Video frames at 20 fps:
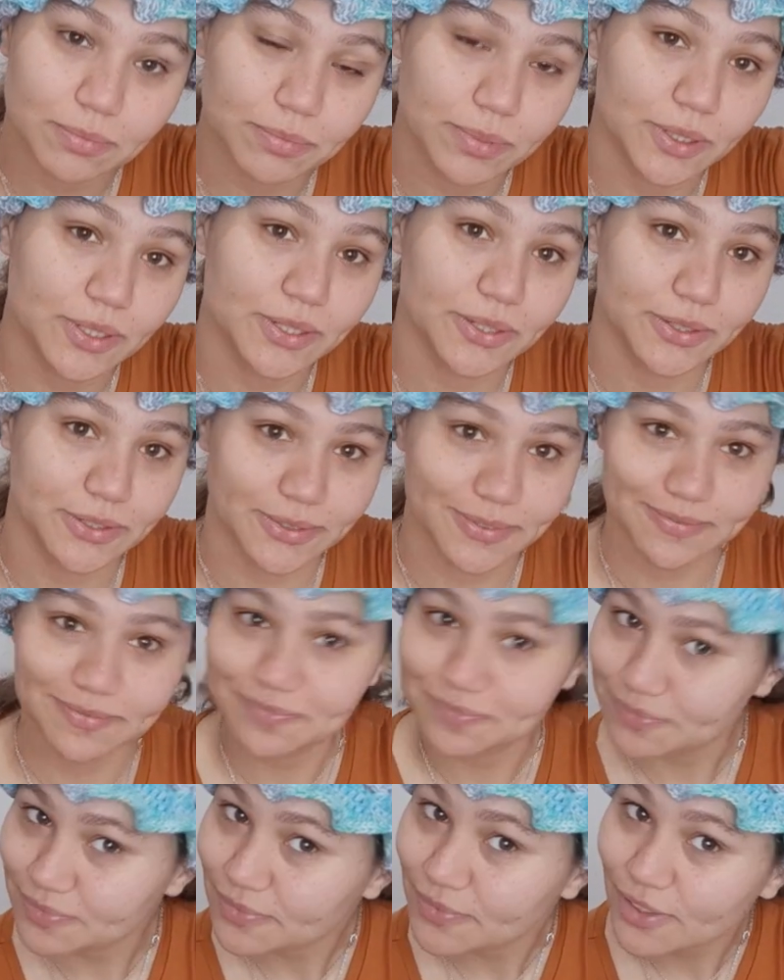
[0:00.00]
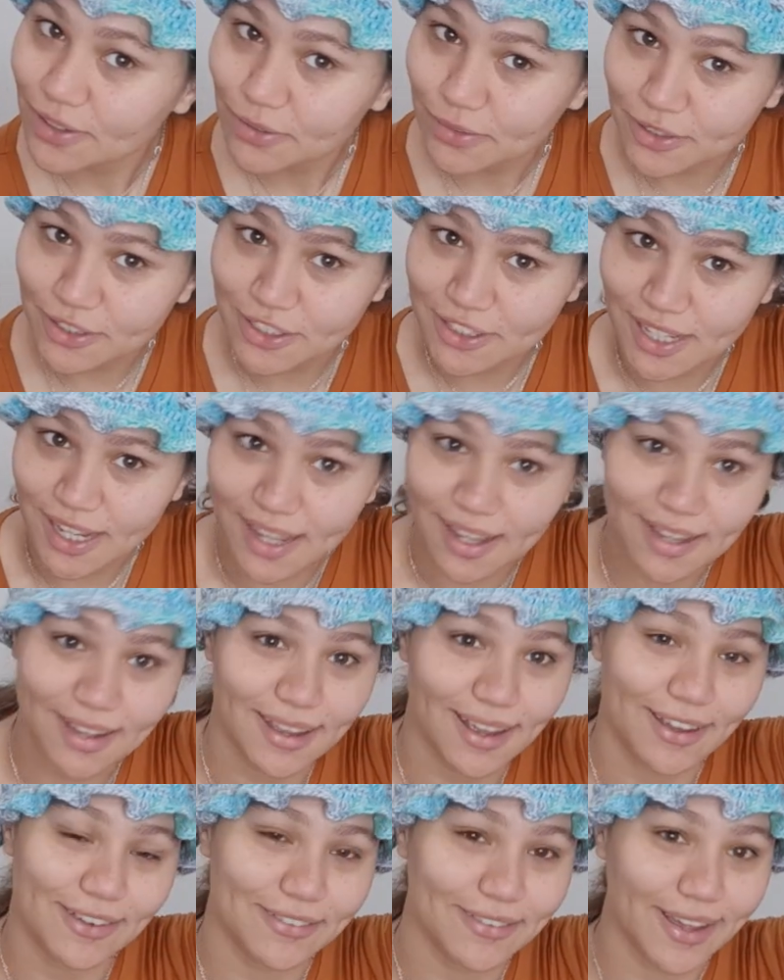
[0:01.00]
blue, which
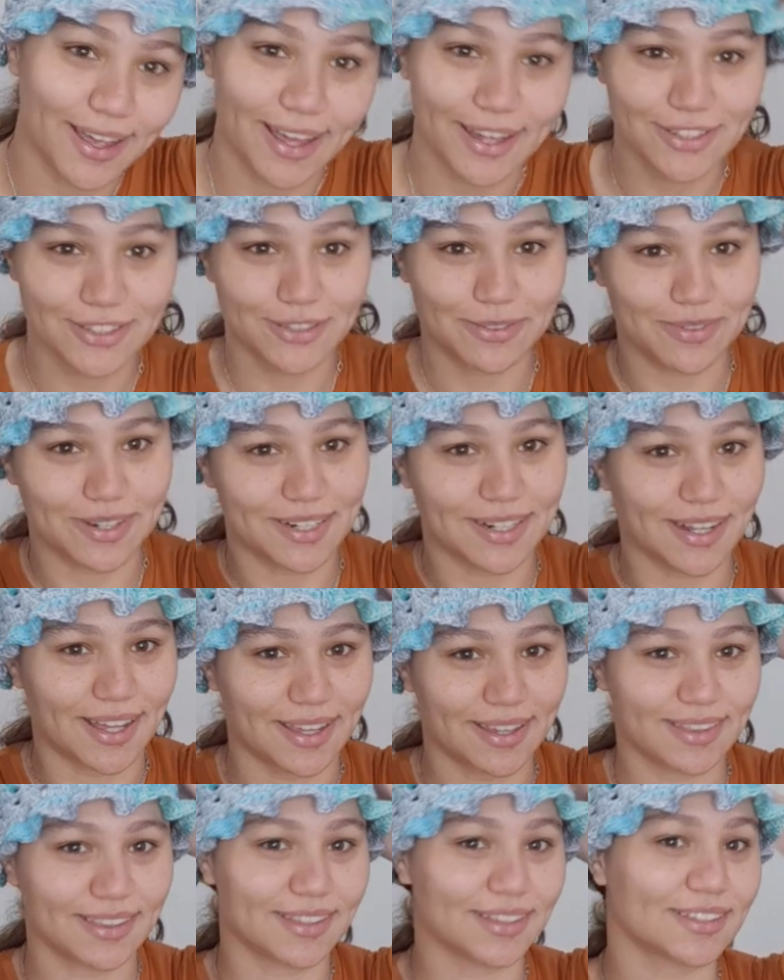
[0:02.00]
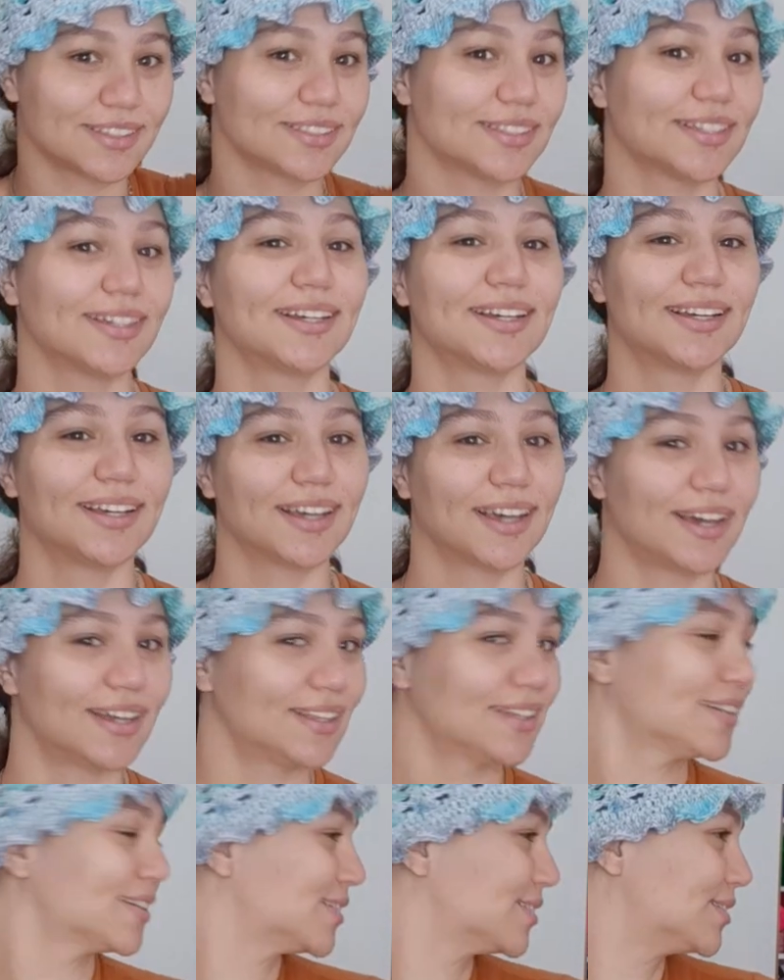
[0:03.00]
I actually really like this.
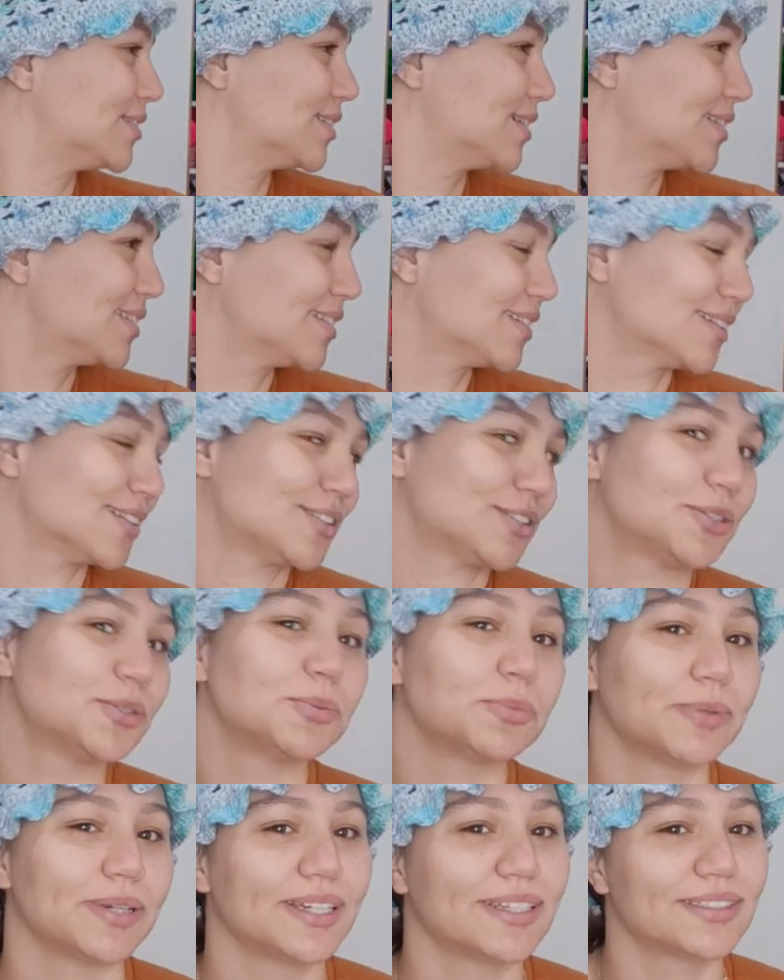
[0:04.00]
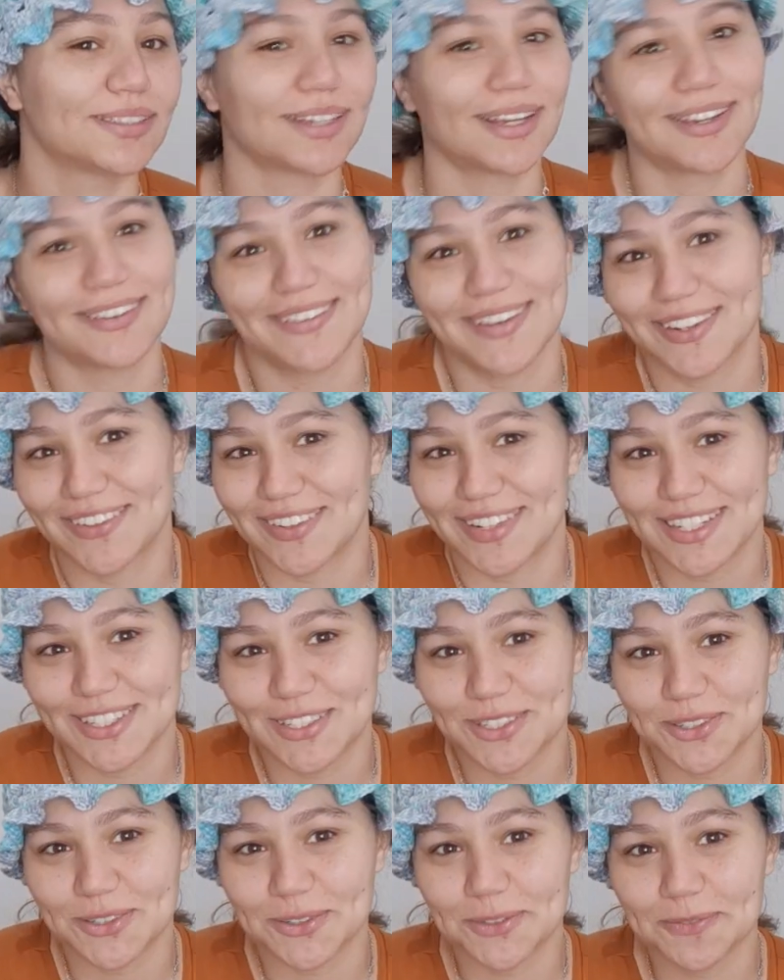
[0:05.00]
I think it's sweet. I really
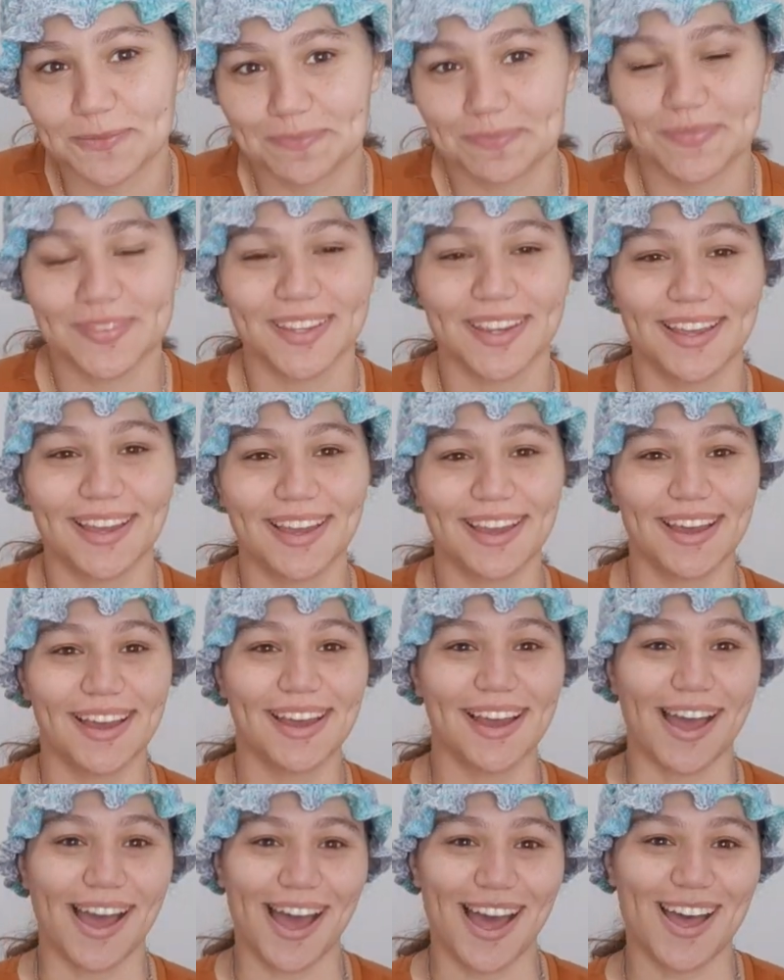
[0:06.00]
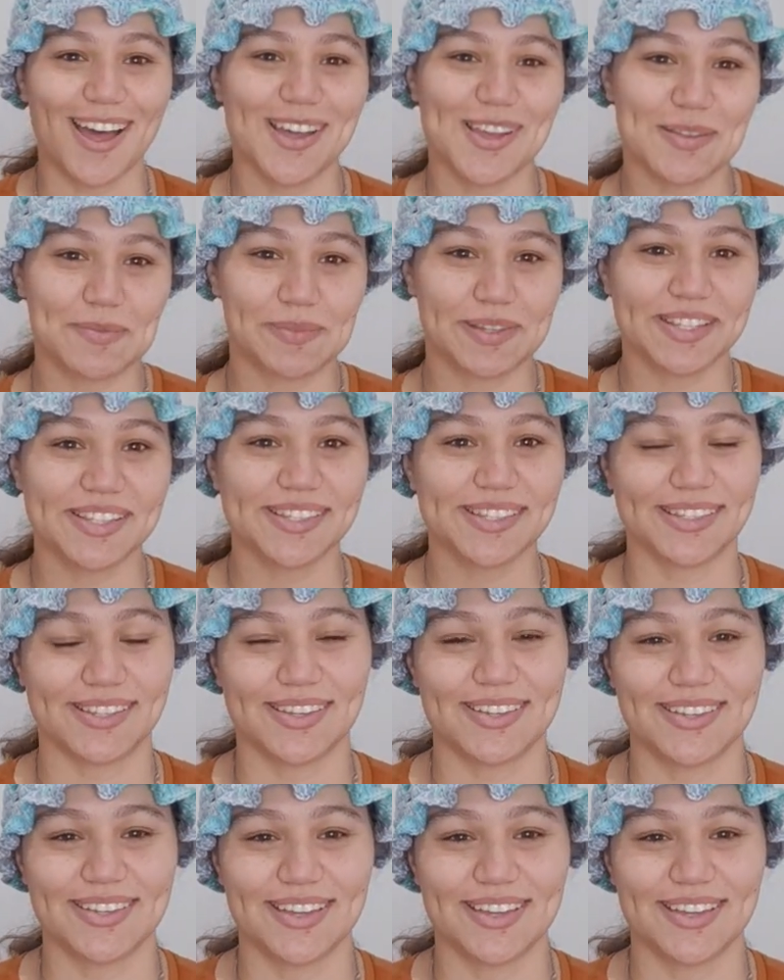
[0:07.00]
do. So